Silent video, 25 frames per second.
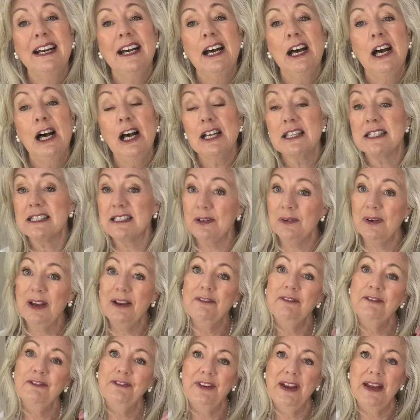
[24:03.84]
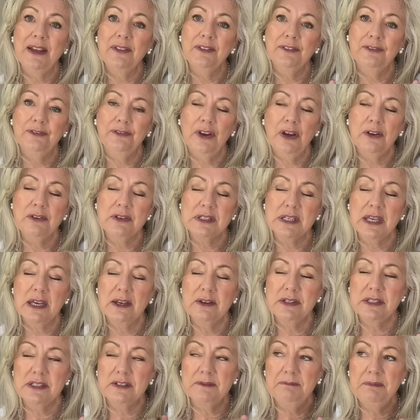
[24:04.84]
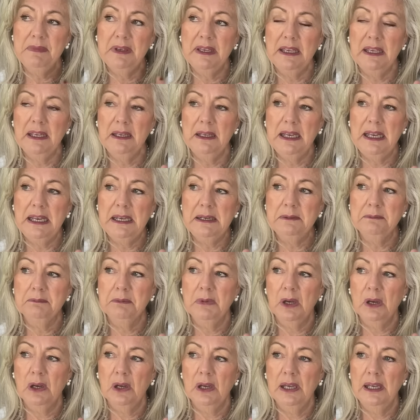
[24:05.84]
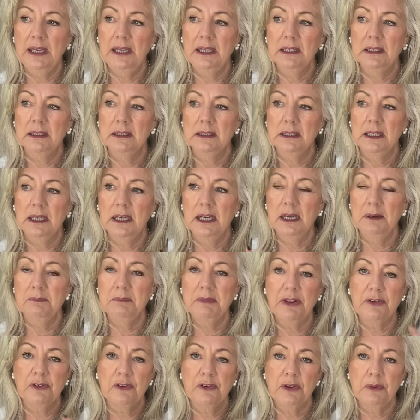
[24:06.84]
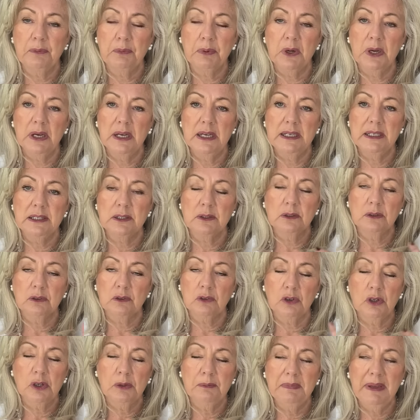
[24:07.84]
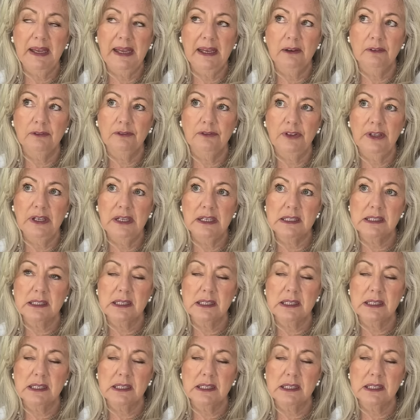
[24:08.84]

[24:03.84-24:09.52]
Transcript: I still haven't found the photos of me in my uh, Mother of the Bride or groom outfit.